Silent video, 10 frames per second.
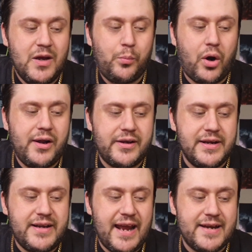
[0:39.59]
Product
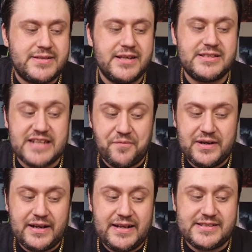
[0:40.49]
contains
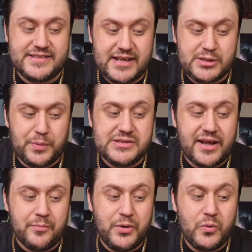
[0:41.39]

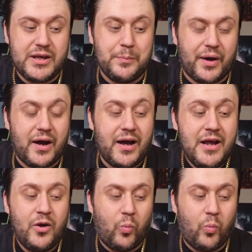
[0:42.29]
76% Milky bar,